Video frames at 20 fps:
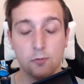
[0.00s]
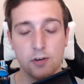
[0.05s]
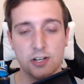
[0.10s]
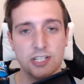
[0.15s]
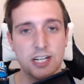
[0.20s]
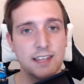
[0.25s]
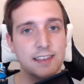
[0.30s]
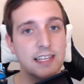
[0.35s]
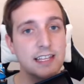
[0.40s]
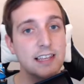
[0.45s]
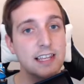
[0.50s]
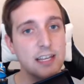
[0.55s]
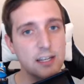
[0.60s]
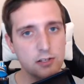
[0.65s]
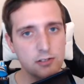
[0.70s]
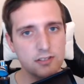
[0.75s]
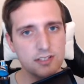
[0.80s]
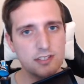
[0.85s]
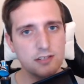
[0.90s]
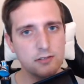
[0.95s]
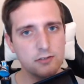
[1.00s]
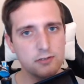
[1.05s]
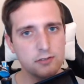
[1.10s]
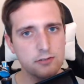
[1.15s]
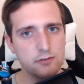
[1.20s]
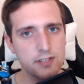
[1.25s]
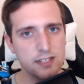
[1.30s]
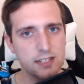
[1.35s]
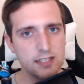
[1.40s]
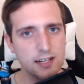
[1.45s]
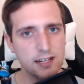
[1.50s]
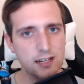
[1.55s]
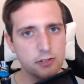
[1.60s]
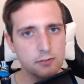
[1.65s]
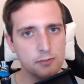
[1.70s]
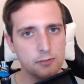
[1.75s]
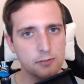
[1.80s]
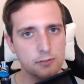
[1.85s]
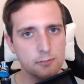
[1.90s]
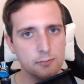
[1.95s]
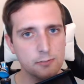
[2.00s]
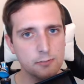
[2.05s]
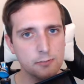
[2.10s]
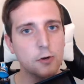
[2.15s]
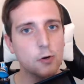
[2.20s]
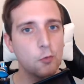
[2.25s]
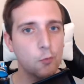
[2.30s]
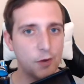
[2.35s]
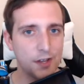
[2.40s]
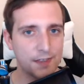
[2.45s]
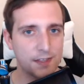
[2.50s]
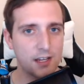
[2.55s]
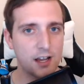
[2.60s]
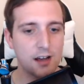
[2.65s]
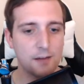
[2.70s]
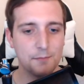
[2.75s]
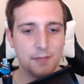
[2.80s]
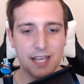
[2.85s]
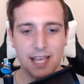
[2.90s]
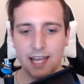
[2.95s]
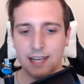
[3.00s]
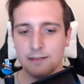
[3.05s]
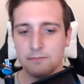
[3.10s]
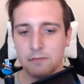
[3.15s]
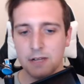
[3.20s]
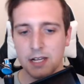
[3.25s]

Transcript: which I think they could still do a standard platformer with Cuphead.